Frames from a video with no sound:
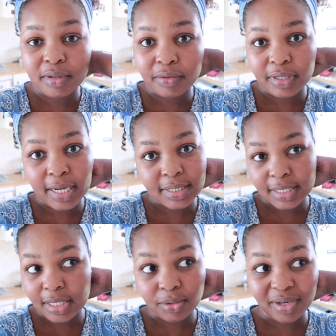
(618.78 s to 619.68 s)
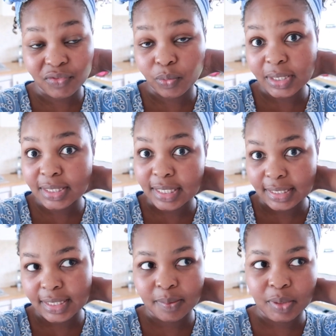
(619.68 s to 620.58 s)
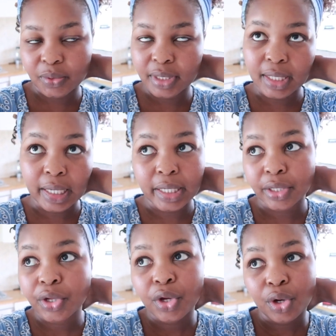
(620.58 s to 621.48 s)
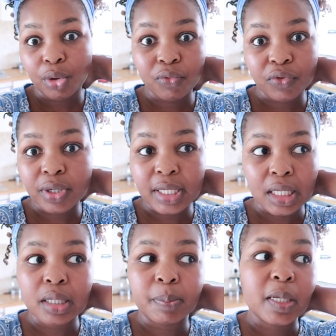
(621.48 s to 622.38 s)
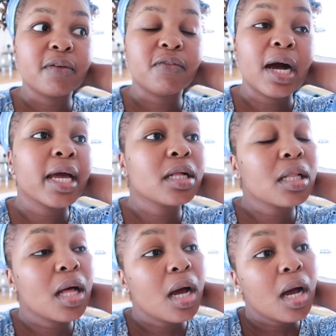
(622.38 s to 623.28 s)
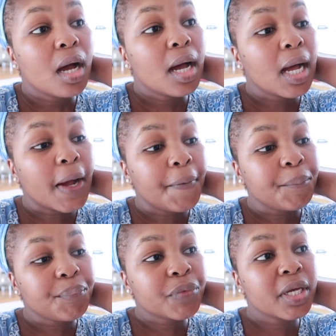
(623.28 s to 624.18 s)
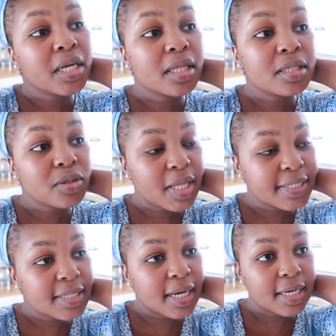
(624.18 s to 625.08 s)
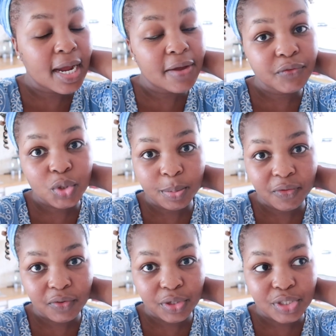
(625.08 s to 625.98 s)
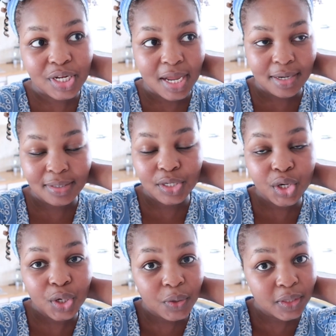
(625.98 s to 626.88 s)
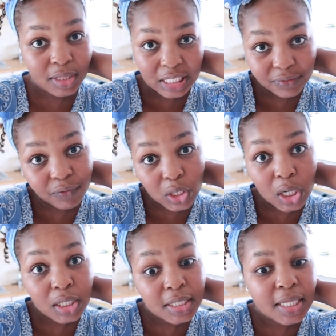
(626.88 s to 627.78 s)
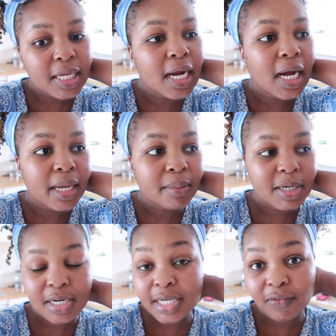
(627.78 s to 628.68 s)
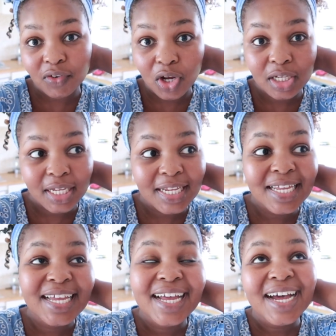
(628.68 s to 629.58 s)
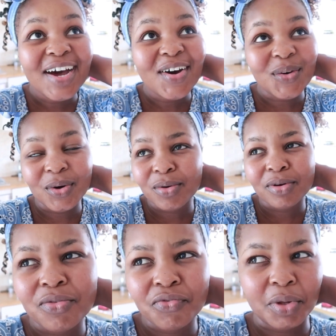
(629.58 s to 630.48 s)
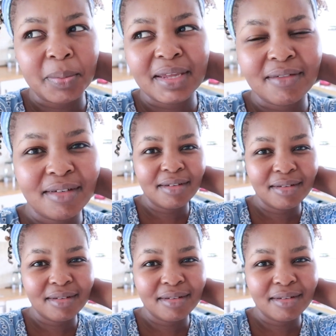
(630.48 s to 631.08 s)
I really like. Then I don't have to waste data uploading like over a gig big file. So that's that. I have two more videos to edit, including this vlog that I am currently vlogging or filming.